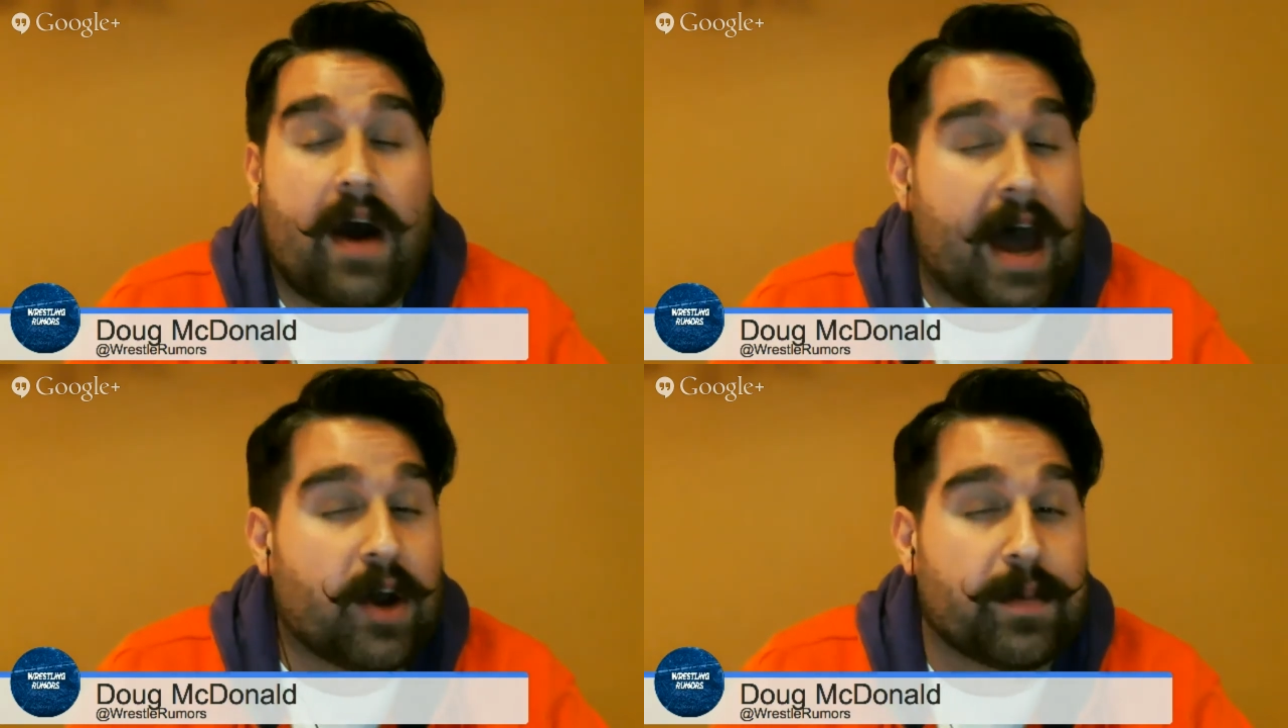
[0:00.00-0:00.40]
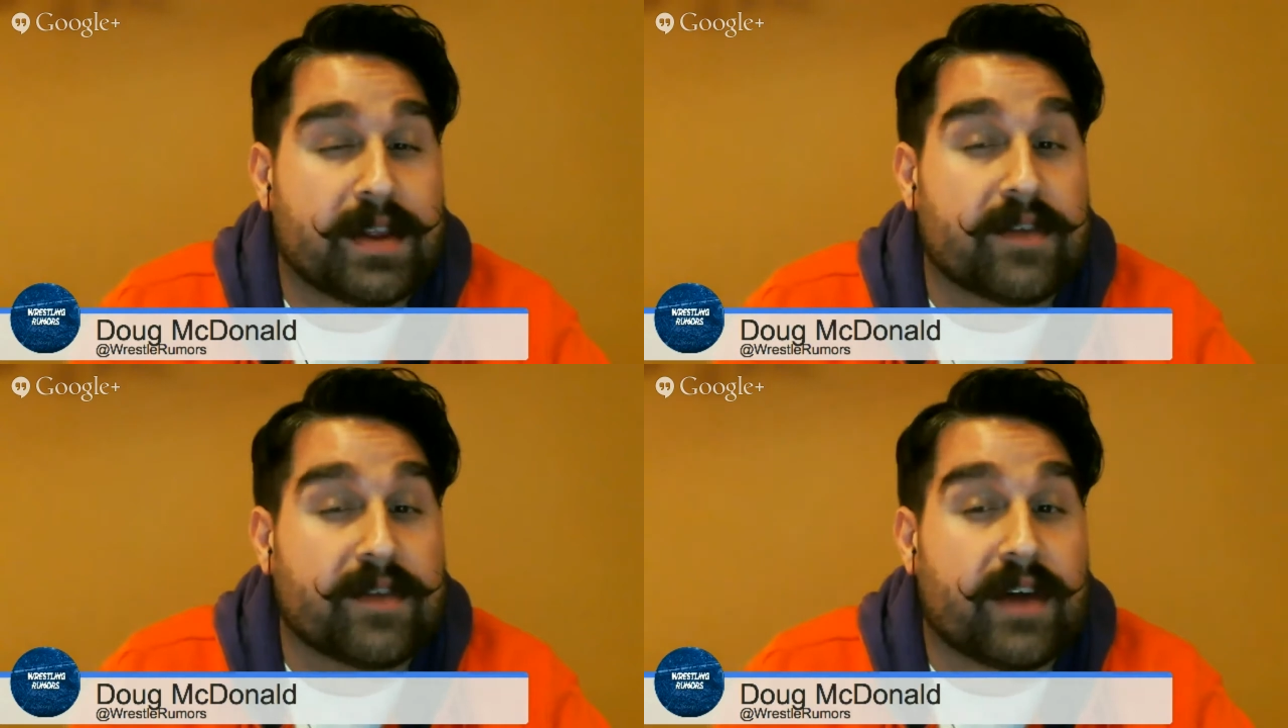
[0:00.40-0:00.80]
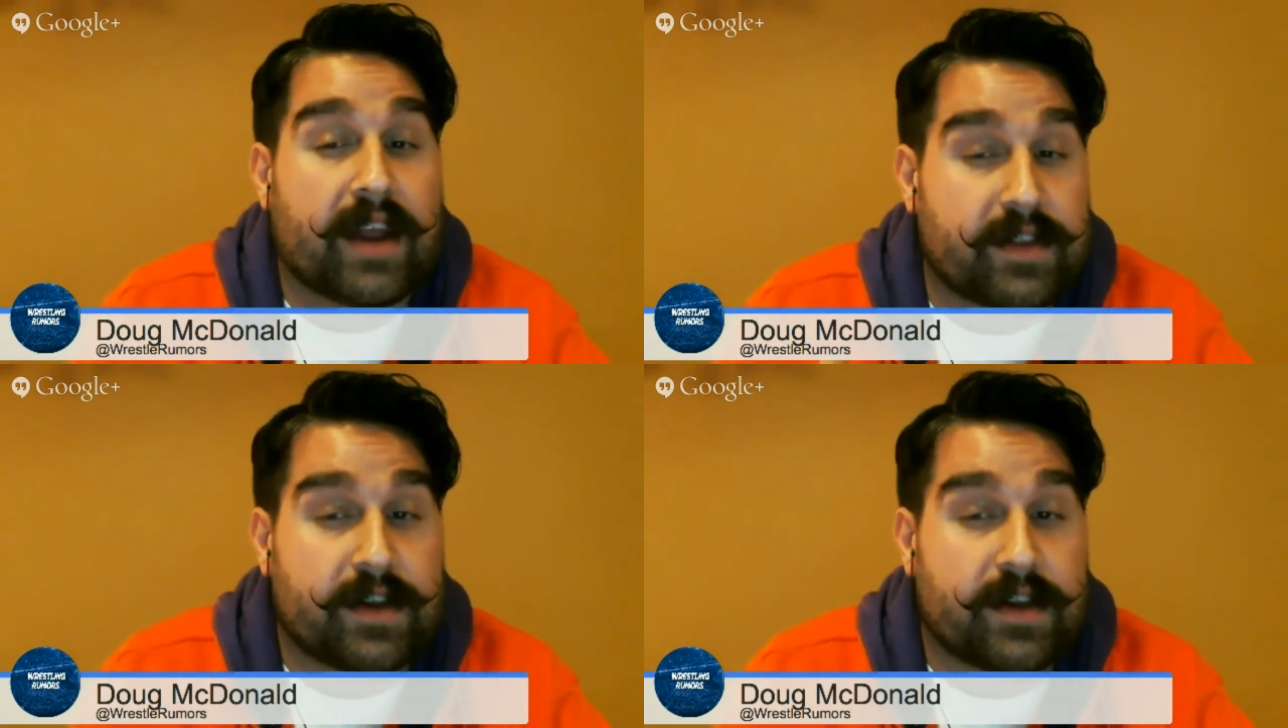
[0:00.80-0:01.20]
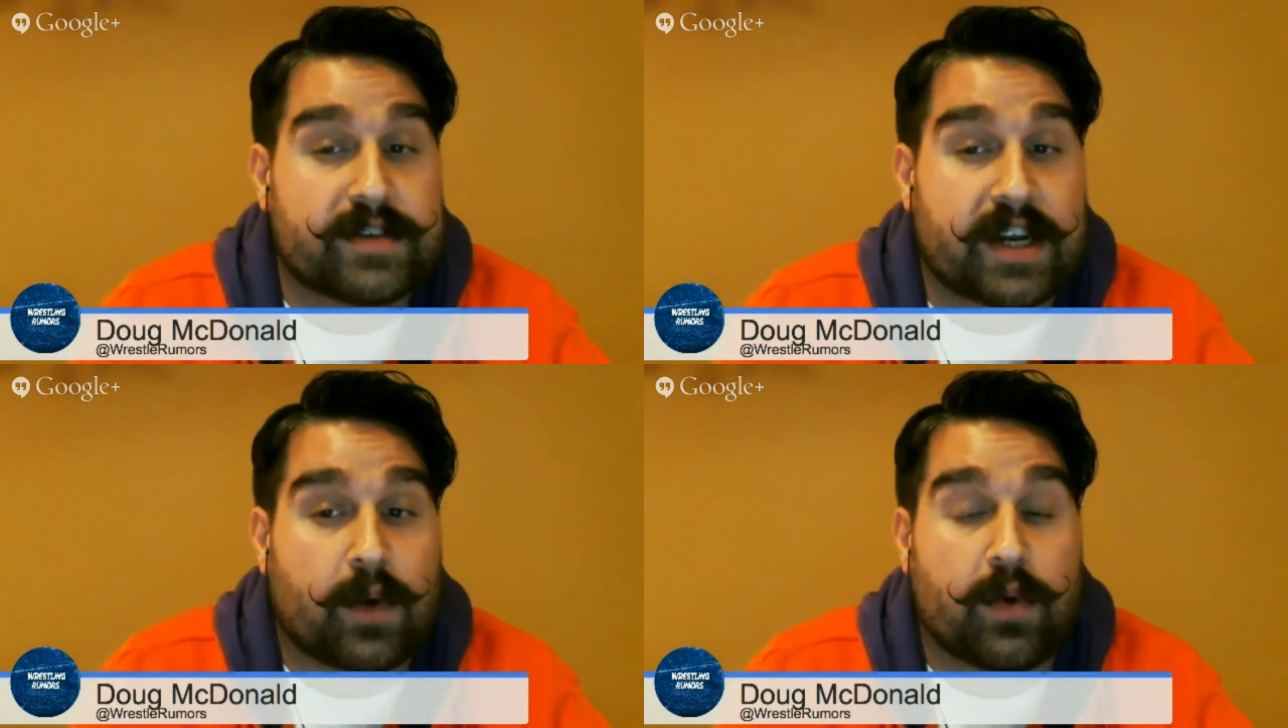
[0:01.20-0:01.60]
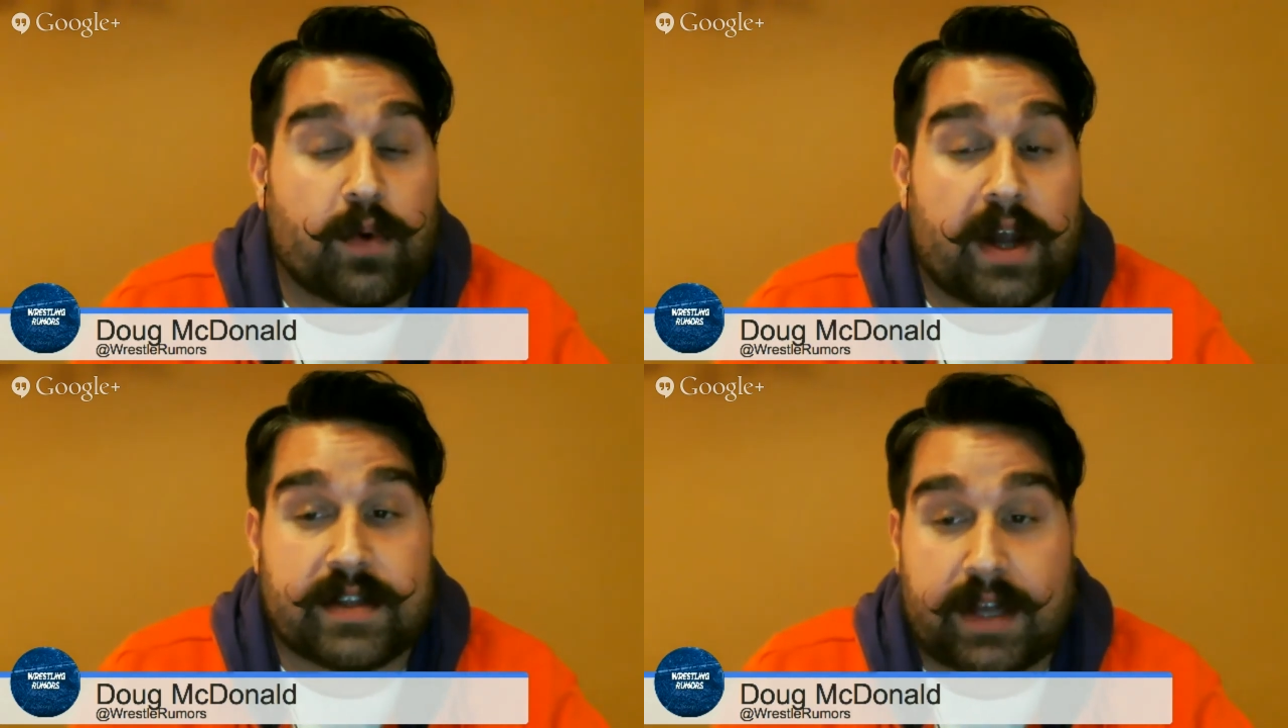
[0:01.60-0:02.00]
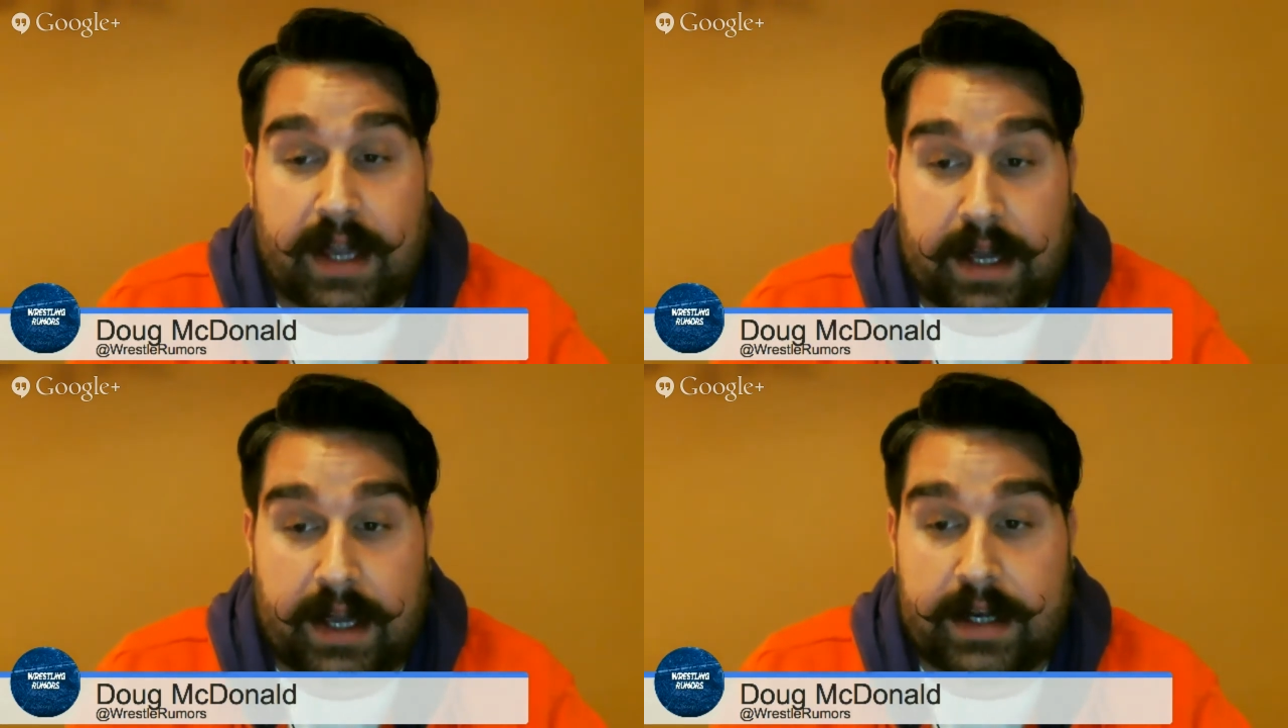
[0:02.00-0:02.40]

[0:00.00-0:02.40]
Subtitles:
I don't believe that. I think The Undertaker will wrestle again.